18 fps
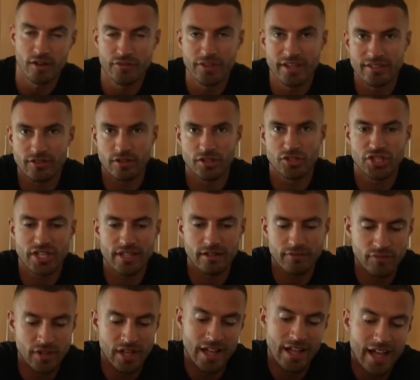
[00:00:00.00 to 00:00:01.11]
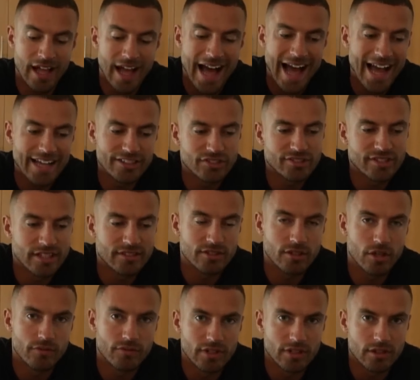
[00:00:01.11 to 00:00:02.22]
of things on the shelf, I just tend to
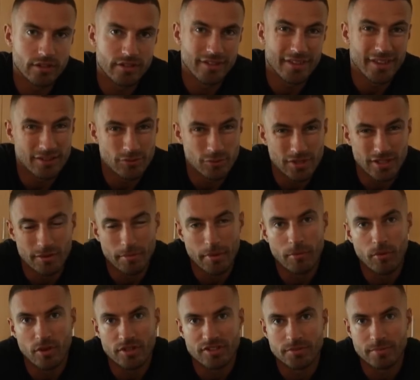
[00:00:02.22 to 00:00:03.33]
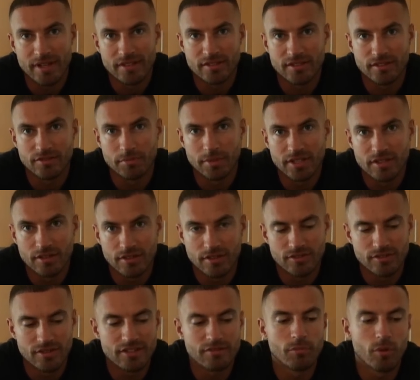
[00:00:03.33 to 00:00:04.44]
go for the things which are a little bit more expensive
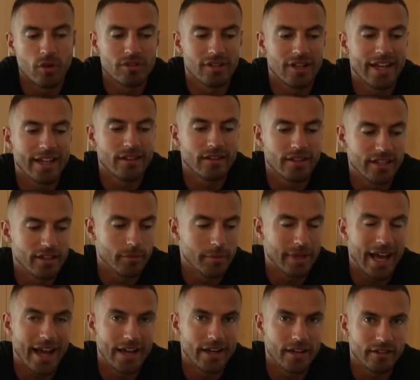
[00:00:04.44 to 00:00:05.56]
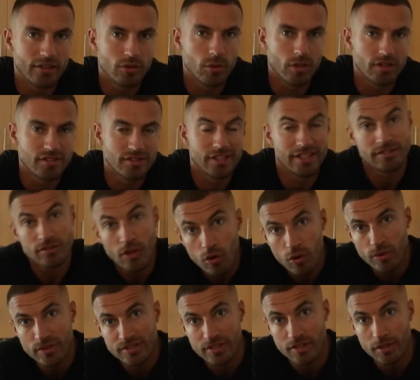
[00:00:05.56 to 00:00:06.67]
because it's more likely gonna be higher in quality. It's not
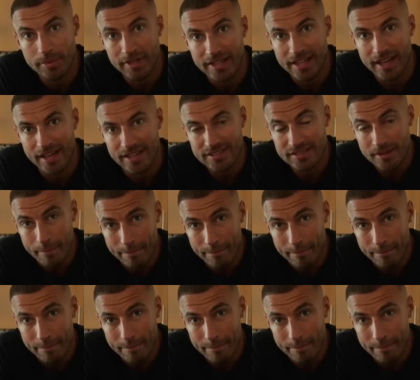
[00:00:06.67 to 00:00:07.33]
always gonna be the case,